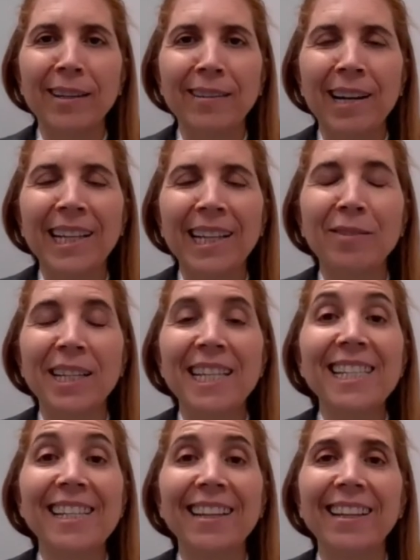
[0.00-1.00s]
relatively
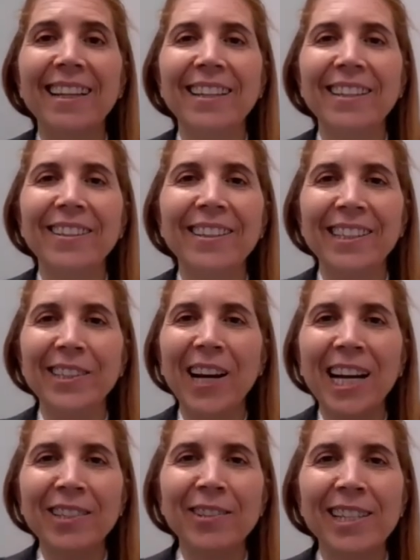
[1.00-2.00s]
easily, into
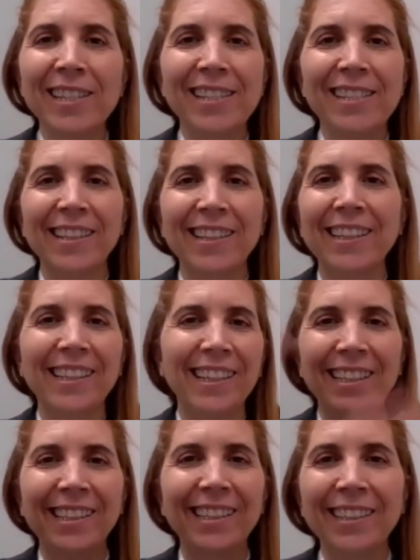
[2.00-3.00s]
hundreds
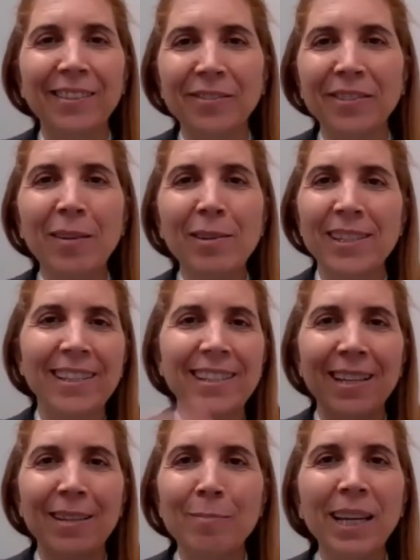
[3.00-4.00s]
of
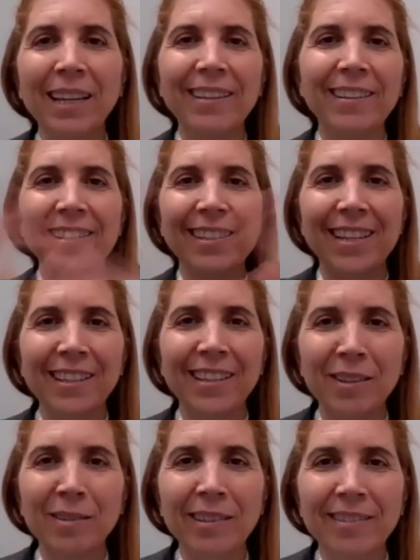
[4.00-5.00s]
thousands and millions and,
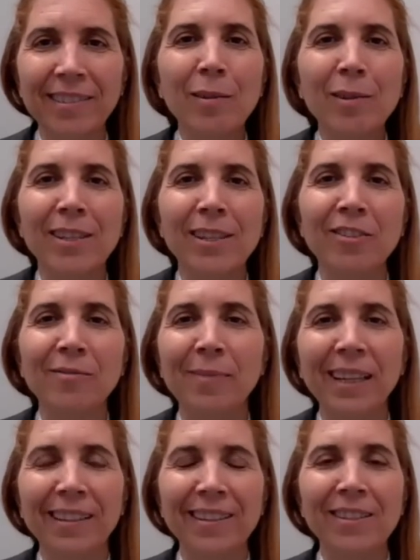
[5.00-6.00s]
thousands of
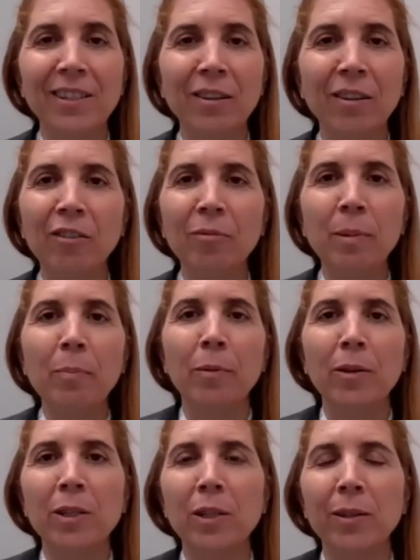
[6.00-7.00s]
millions, of
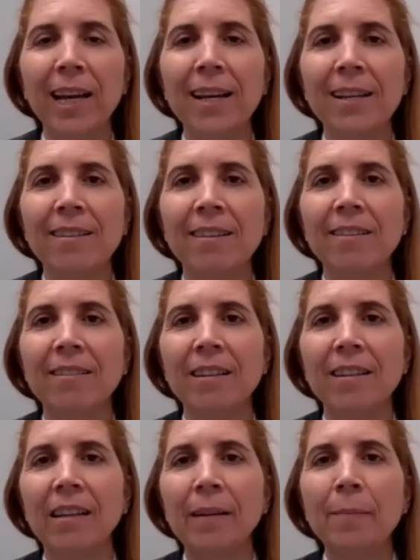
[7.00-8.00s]
people. So it has this
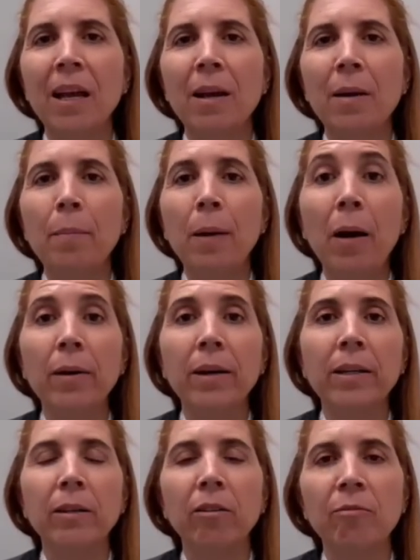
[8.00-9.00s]
power,
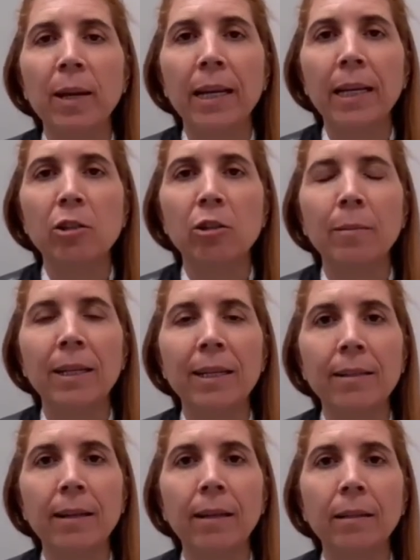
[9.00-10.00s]
being extremely
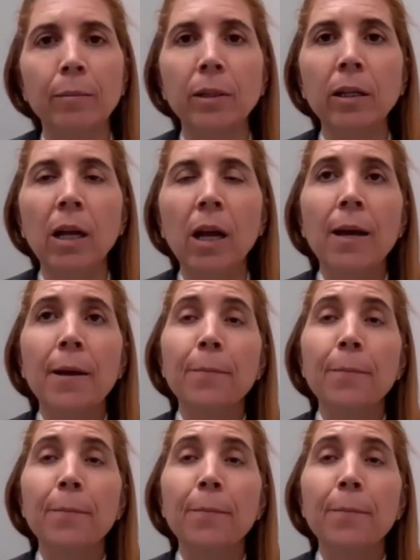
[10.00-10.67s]
scalable.